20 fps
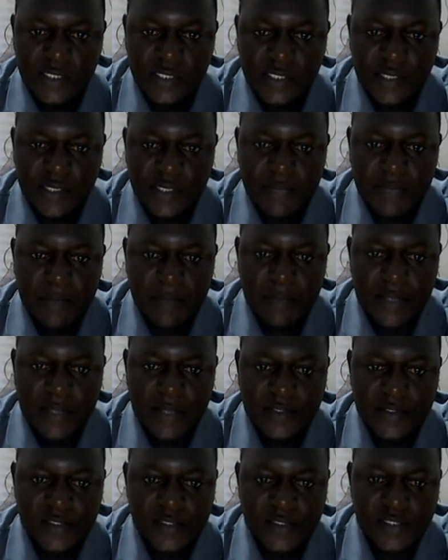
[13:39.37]
remember,
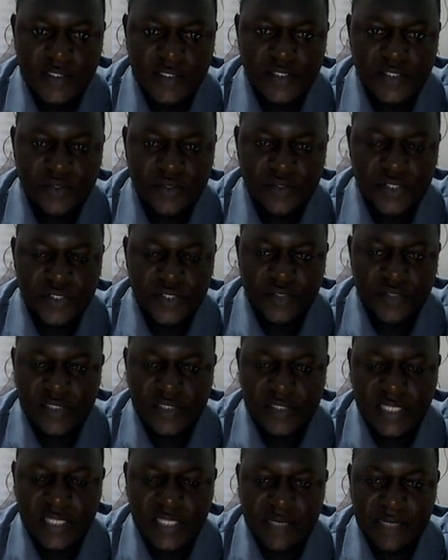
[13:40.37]

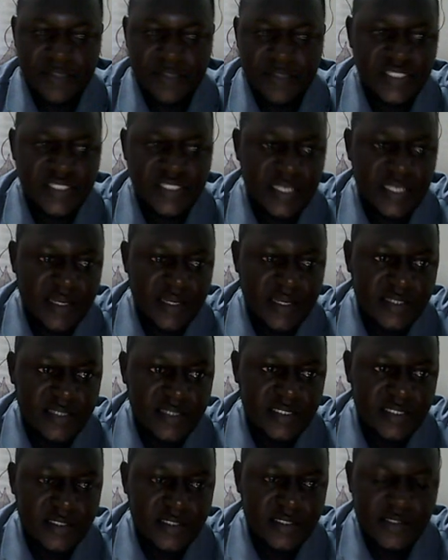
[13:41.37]
solutions can be
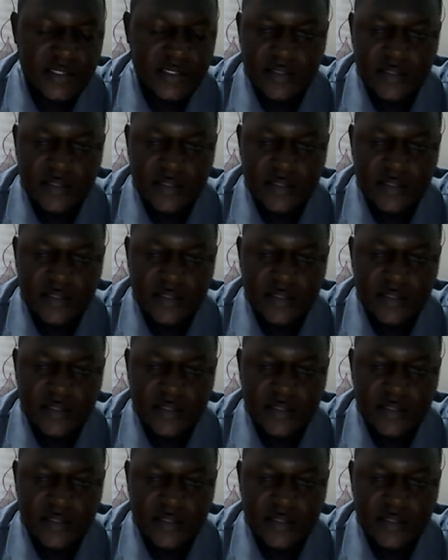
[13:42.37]
generated